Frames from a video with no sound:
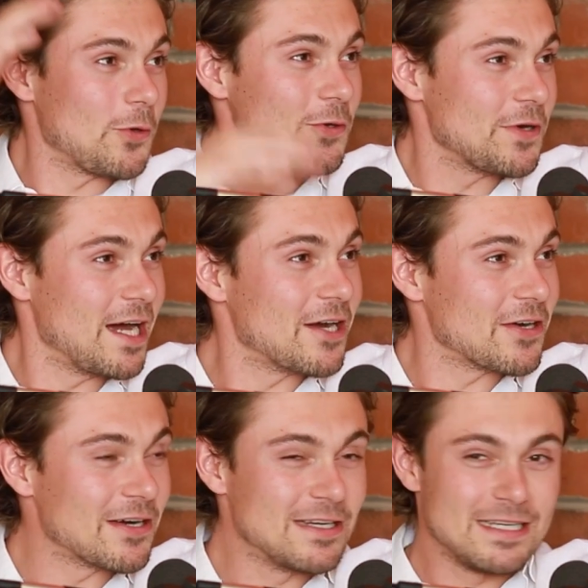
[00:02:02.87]
older or
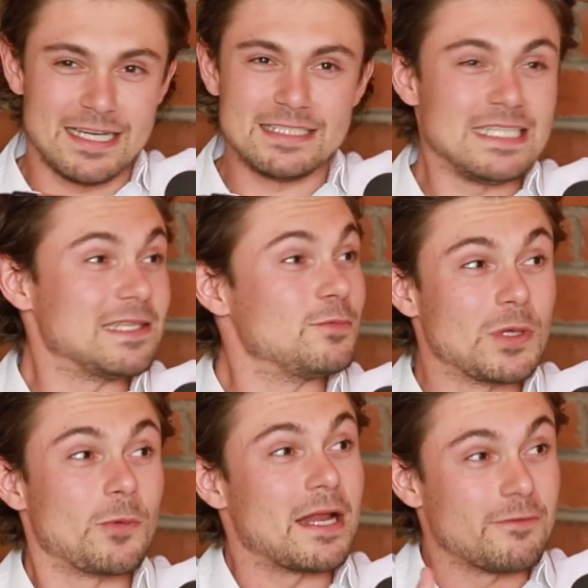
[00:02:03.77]
younger, and seeing them
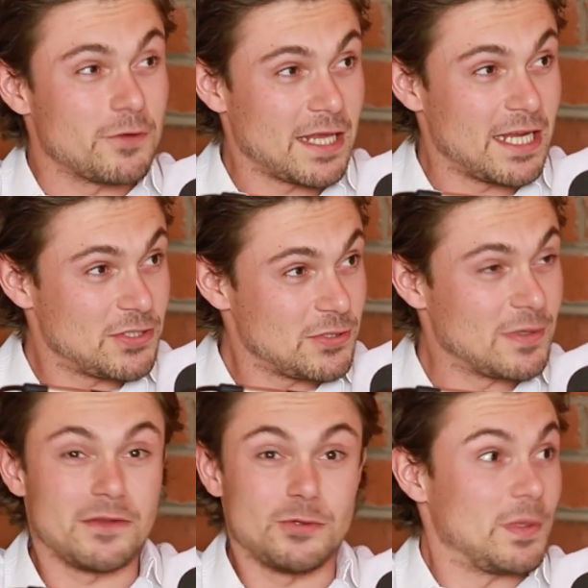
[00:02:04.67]
doing whatever they do
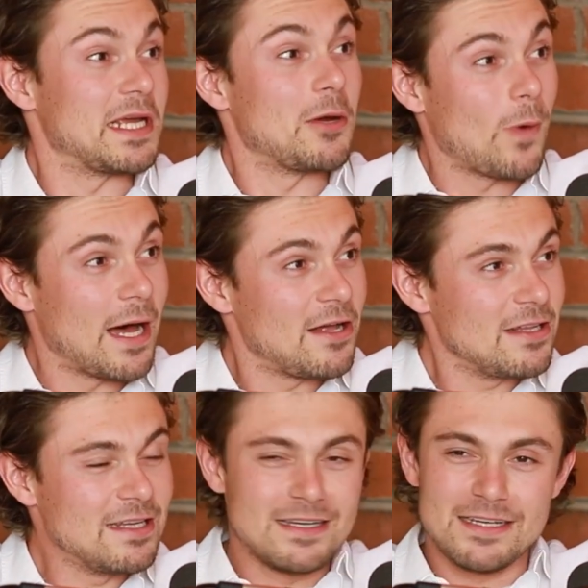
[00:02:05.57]
and they're doing it
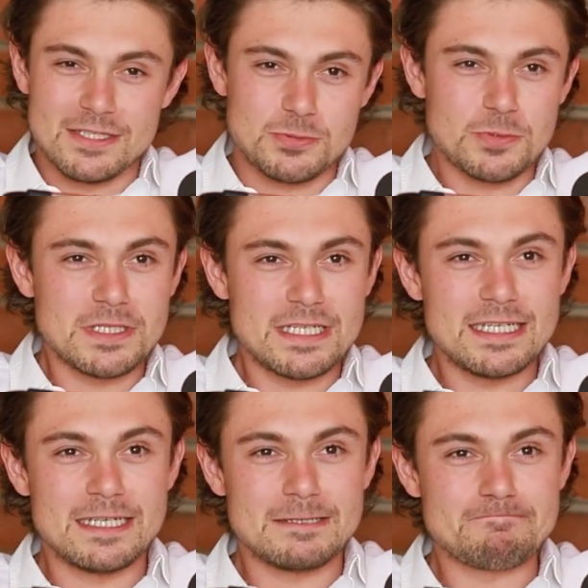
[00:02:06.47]
well. It's
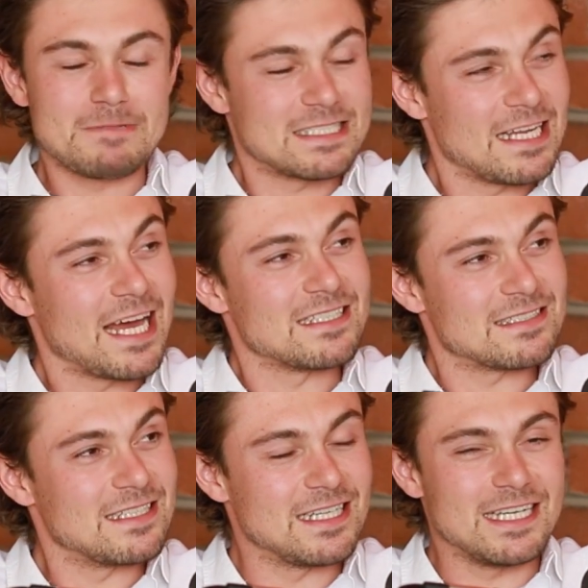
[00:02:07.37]

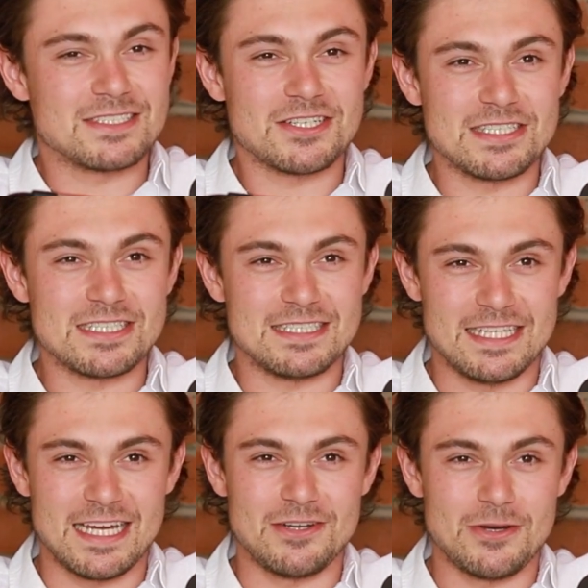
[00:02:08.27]
nice. It's good to see
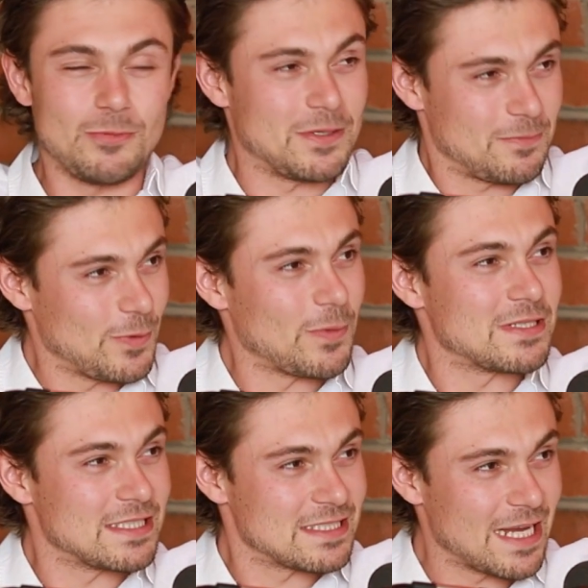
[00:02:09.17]
that, you know, we went
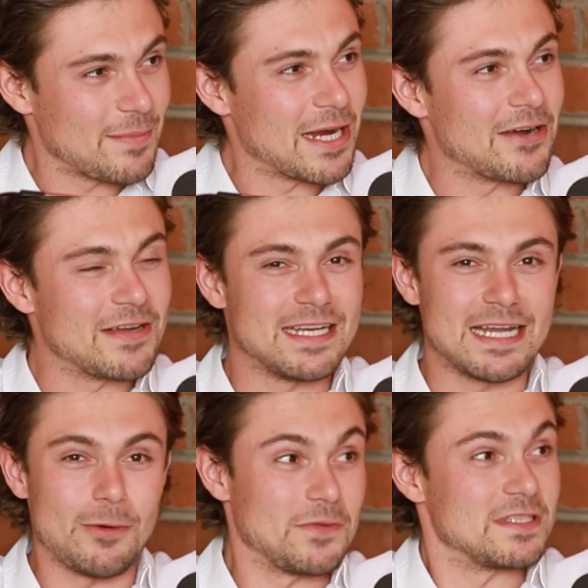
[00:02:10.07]
to the same area and
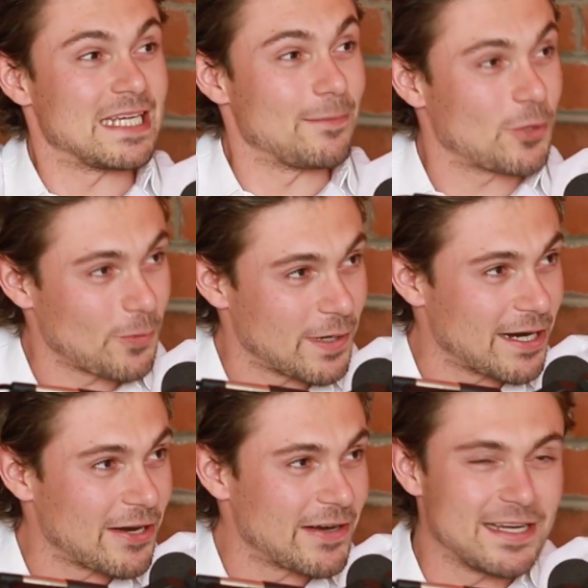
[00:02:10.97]
now we're in the same
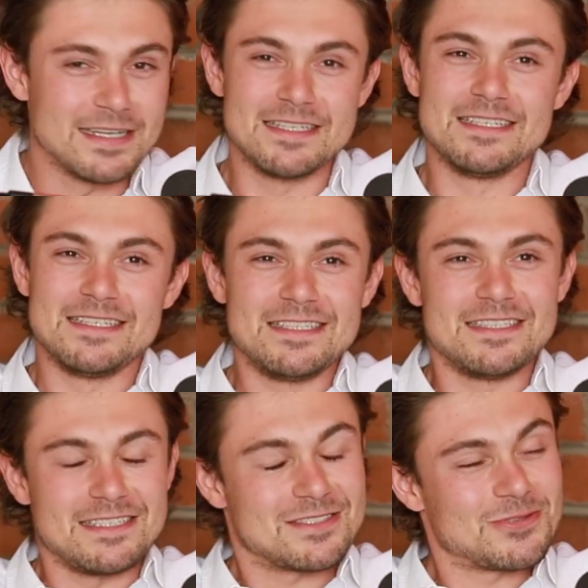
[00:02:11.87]
career, and
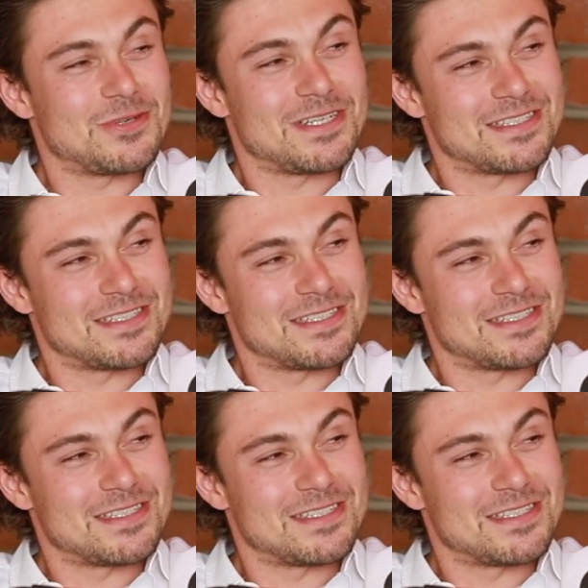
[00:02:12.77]
it's cool.